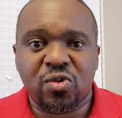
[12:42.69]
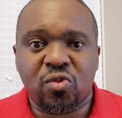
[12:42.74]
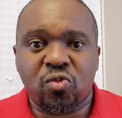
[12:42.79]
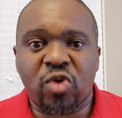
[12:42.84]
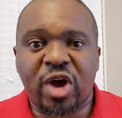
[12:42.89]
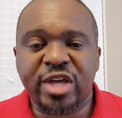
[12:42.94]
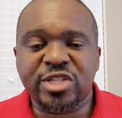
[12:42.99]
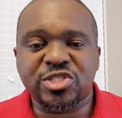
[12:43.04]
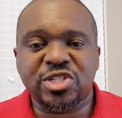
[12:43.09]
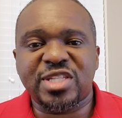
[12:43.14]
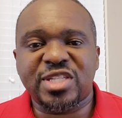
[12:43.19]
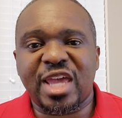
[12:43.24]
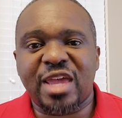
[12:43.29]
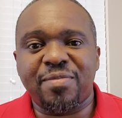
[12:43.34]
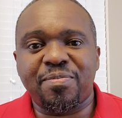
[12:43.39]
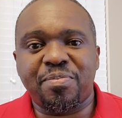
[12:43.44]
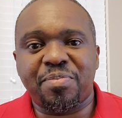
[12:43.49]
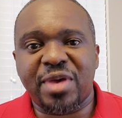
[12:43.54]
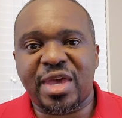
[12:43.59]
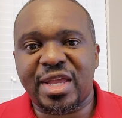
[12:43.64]
Why should they
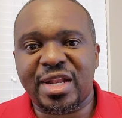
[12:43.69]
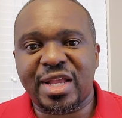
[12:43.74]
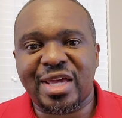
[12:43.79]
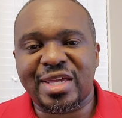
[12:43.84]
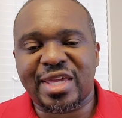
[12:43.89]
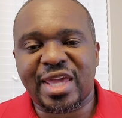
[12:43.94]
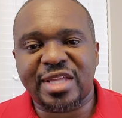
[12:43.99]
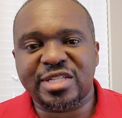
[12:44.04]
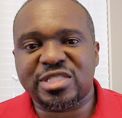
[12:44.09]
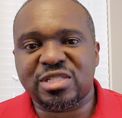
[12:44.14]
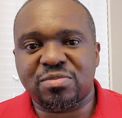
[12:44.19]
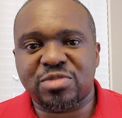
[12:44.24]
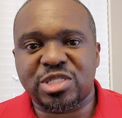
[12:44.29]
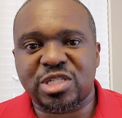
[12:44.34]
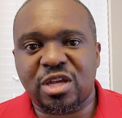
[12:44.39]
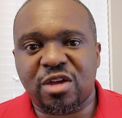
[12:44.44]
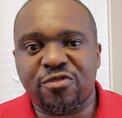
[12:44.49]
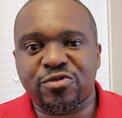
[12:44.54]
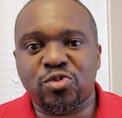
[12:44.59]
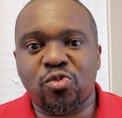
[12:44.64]
bet against
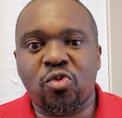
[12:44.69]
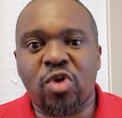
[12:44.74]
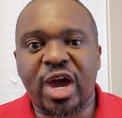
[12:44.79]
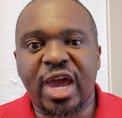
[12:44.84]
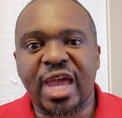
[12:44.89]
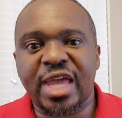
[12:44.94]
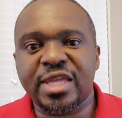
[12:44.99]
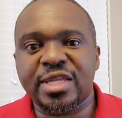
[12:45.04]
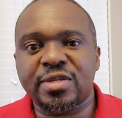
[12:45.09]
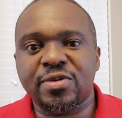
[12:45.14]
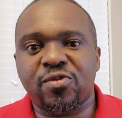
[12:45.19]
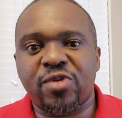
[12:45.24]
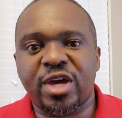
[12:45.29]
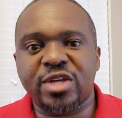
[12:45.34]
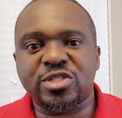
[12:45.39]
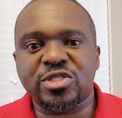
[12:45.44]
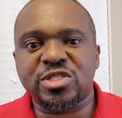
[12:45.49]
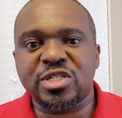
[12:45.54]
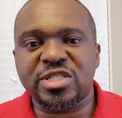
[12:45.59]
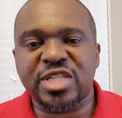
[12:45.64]
themselves? Why
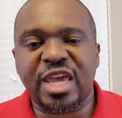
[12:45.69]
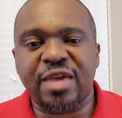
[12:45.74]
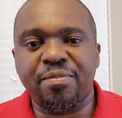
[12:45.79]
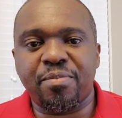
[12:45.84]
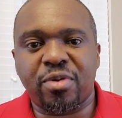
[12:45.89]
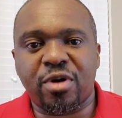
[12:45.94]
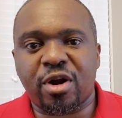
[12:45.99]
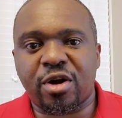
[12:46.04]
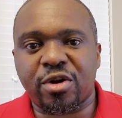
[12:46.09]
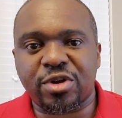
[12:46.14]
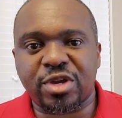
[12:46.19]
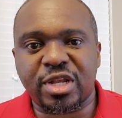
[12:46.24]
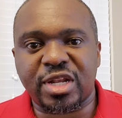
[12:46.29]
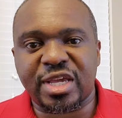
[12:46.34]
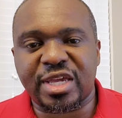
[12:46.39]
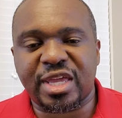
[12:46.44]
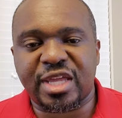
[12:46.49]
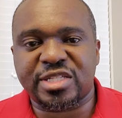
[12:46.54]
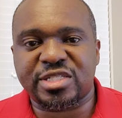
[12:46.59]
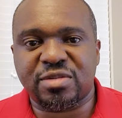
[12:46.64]
should they bargain
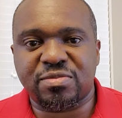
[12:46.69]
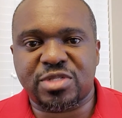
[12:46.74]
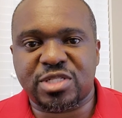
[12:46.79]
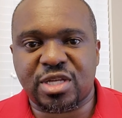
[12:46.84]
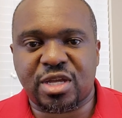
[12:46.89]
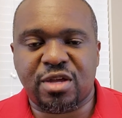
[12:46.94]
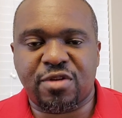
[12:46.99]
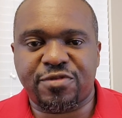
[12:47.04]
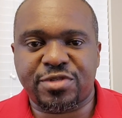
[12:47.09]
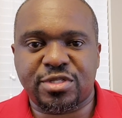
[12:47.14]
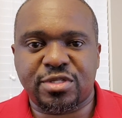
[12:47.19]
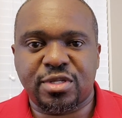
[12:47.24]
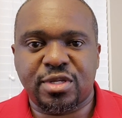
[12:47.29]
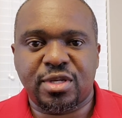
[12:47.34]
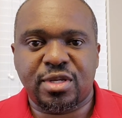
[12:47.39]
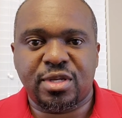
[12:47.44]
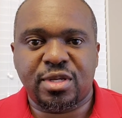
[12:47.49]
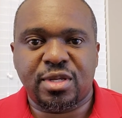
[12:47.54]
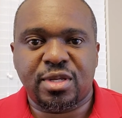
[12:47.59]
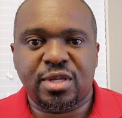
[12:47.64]
against themselves?
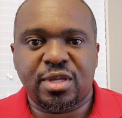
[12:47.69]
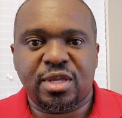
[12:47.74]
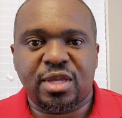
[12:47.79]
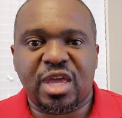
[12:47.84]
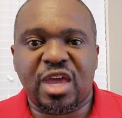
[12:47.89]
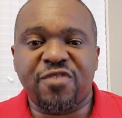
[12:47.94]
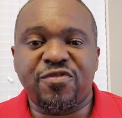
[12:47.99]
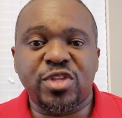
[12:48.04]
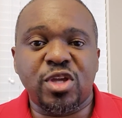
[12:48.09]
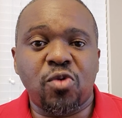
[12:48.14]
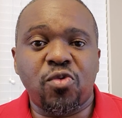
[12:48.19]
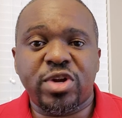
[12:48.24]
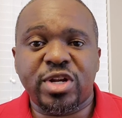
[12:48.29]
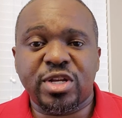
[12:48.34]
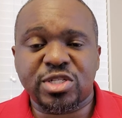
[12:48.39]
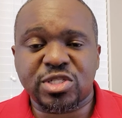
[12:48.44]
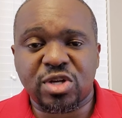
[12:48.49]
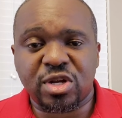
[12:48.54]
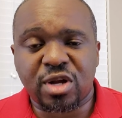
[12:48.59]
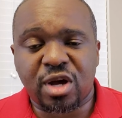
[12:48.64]
If no one
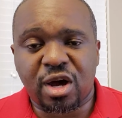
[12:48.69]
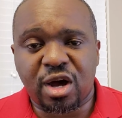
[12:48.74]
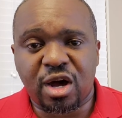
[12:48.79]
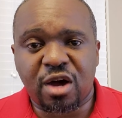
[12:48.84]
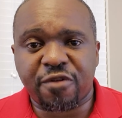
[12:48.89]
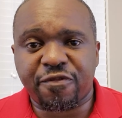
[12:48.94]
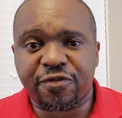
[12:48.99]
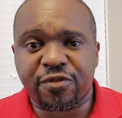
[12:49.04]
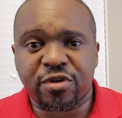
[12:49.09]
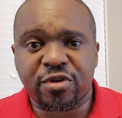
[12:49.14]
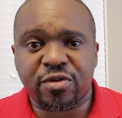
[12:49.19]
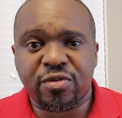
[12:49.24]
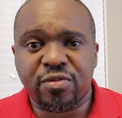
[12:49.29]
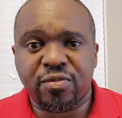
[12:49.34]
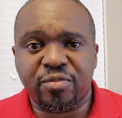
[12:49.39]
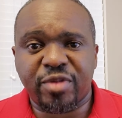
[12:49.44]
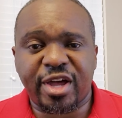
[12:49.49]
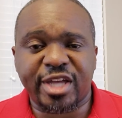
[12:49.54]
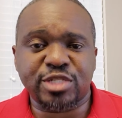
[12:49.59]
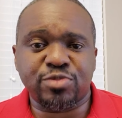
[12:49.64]
is going to offer
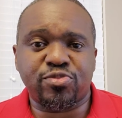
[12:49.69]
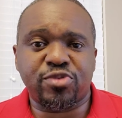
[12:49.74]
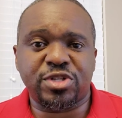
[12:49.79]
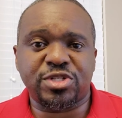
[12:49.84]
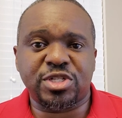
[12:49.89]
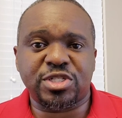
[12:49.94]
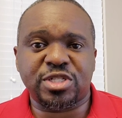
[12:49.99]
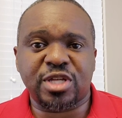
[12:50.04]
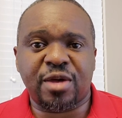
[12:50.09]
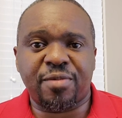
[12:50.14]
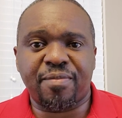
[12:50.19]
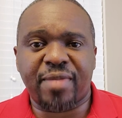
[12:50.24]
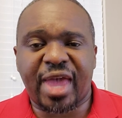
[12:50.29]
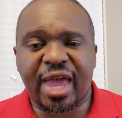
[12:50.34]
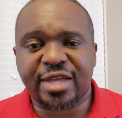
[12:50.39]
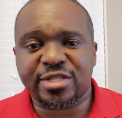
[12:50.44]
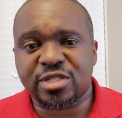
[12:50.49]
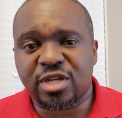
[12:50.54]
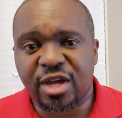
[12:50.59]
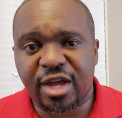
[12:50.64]
Miles Bridges a
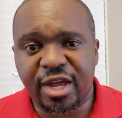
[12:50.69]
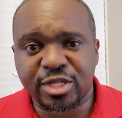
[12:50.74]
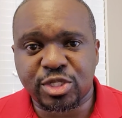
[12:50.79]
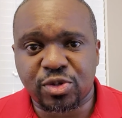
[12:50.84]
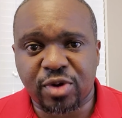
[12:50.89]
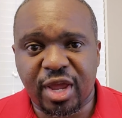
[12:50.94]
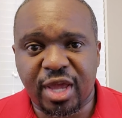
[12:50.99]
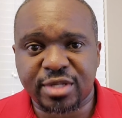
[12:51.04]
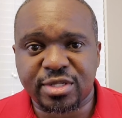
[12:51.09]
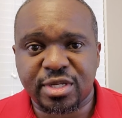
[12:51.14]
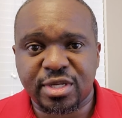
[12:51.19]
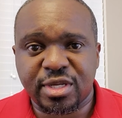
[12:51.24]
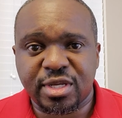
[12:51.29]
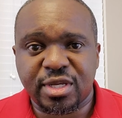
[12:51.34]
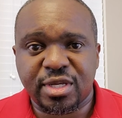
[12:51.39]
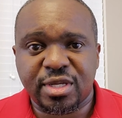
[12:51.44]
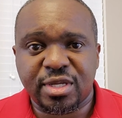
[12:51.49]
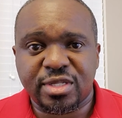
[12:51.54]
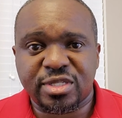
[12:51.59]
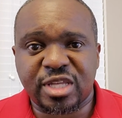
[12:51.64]
max contract,
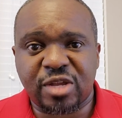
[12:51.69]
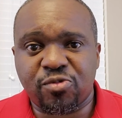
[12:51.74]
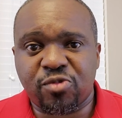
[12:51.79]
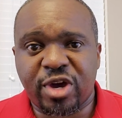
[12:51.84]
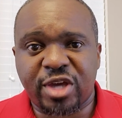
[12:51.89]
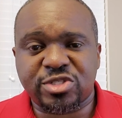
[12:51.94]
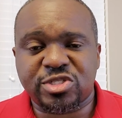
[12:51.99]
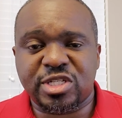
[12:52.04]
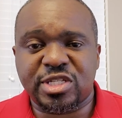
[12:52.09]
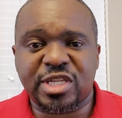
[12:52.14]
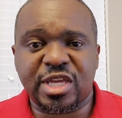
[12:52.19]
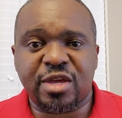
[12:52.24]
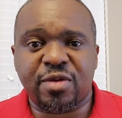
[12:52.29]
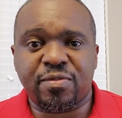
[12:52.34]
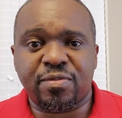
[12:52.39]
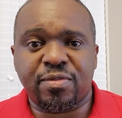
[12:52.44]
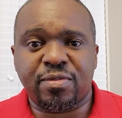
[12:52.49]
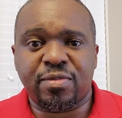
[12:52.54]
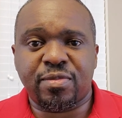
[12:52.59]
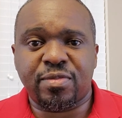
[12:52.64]
then why should them?
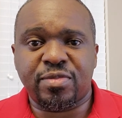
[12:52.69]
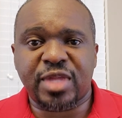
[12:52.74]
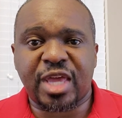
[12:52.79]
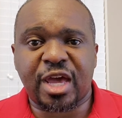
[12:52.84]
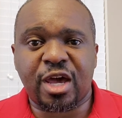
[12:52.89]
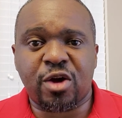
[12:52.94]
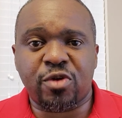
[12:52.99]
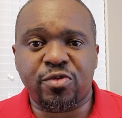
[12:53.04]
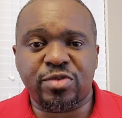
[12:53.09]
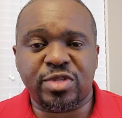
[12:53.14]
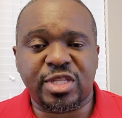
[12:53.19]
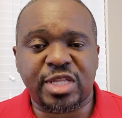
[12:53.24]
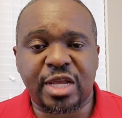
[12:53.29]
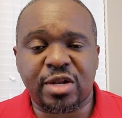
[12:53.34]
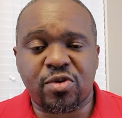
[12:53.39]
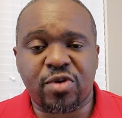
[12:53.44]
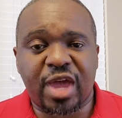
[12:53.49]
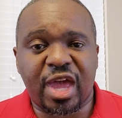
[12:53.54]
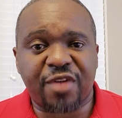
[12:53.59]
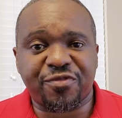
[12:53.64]
Now, they
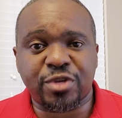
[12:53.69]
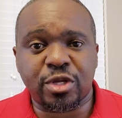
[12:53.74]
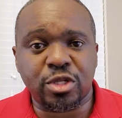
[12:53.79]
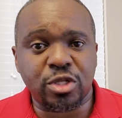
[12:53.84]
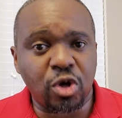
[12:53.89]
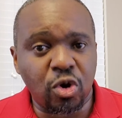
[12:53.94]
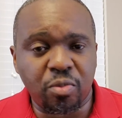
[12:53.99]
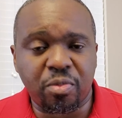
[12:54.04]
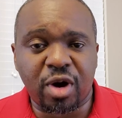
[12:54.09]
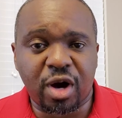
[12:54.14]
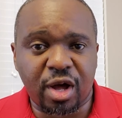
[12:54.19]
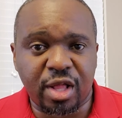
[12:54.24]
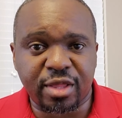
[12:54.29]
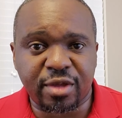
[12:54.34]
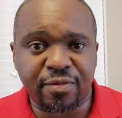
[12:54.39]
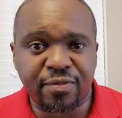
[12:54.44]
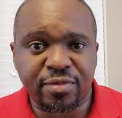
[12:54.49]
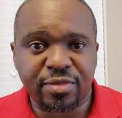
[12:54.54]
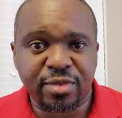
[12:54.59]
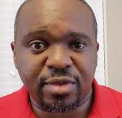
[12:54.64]
don't have to lowball
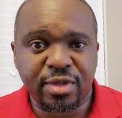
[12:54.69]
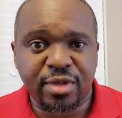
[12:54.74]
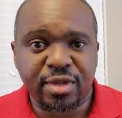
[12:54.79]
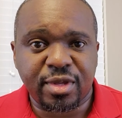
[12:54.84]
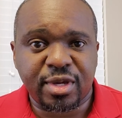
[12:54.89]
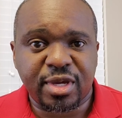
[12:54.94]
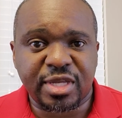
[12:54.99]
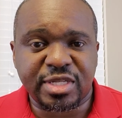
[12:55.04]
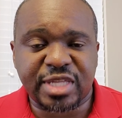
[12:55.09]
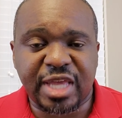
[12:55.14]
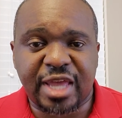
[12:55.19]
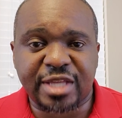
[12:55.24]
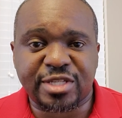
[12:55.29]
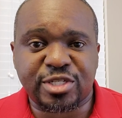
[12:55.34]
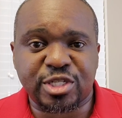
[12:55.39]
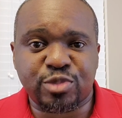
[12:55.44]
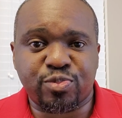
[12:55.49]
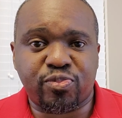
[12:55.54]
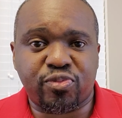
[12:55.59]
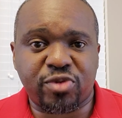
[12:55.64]
him, because that
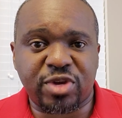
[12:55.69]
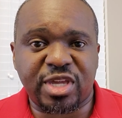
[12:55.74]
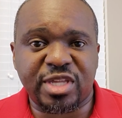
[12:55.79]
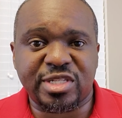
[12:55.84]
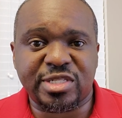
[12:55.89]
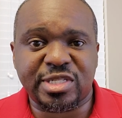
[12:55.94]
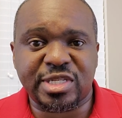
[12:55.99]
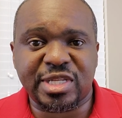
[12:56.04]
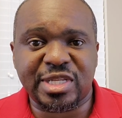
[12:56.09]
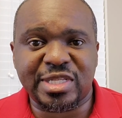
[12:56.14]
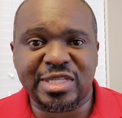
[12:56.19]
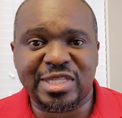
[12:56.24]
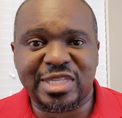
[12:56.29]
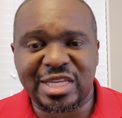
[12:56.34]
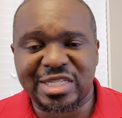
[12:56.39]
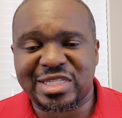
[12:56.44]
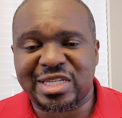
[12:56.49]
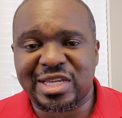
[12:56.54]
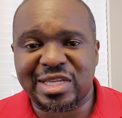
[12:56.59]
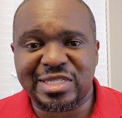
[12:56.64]
just breeds
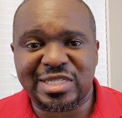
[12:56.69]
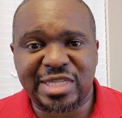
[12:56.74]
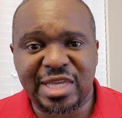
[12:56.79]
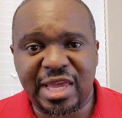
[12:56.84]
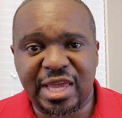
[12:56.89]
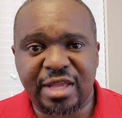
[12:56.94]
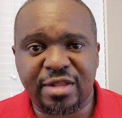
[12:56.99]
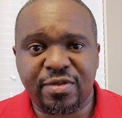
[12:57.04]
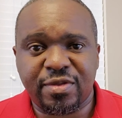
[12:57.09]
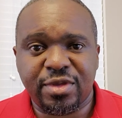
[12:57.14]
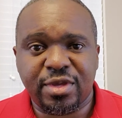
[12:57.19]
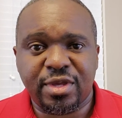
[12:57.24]
discontent.